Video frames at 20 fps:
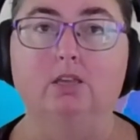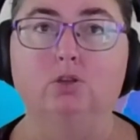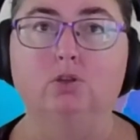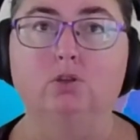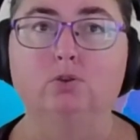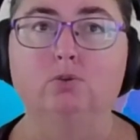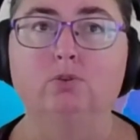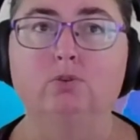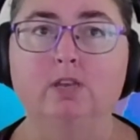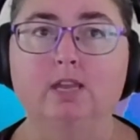
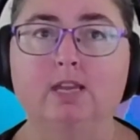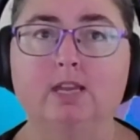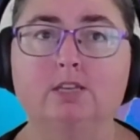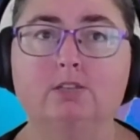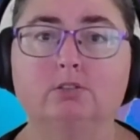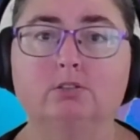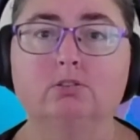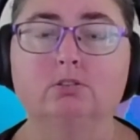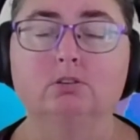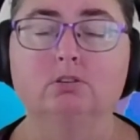You
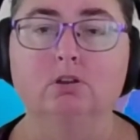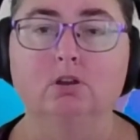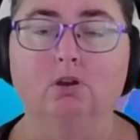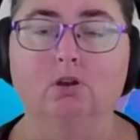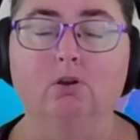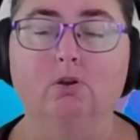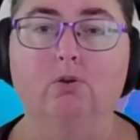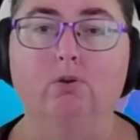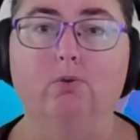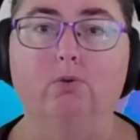need to
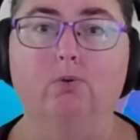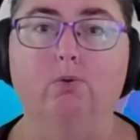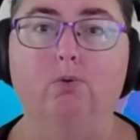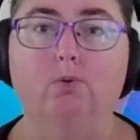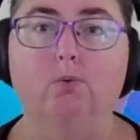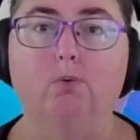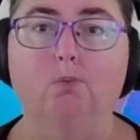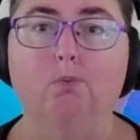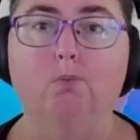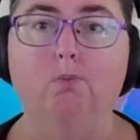know
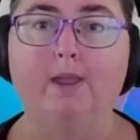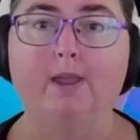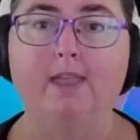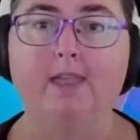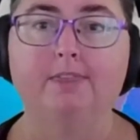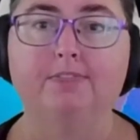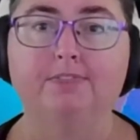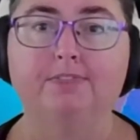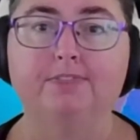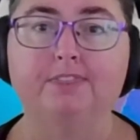
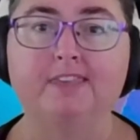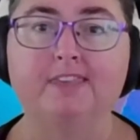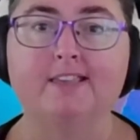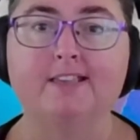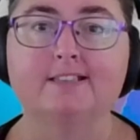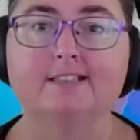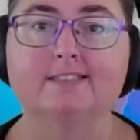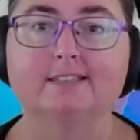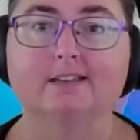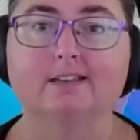where
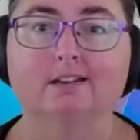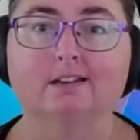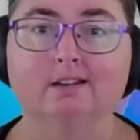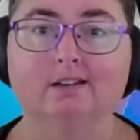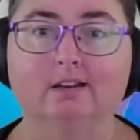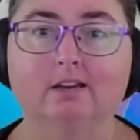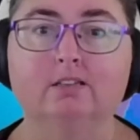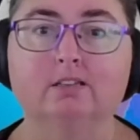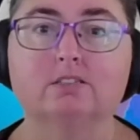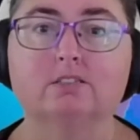things
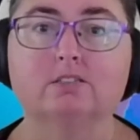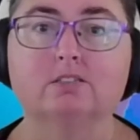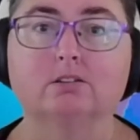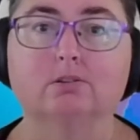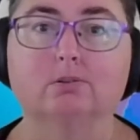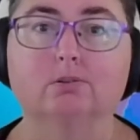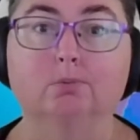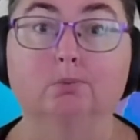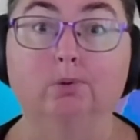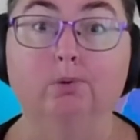aren't
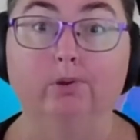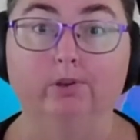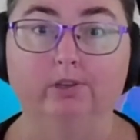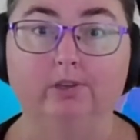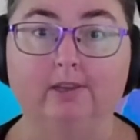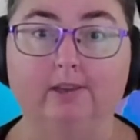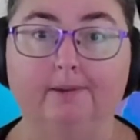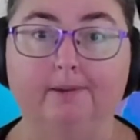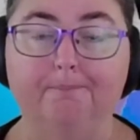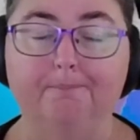
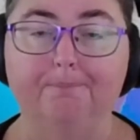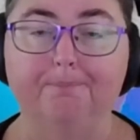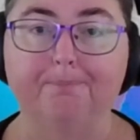working.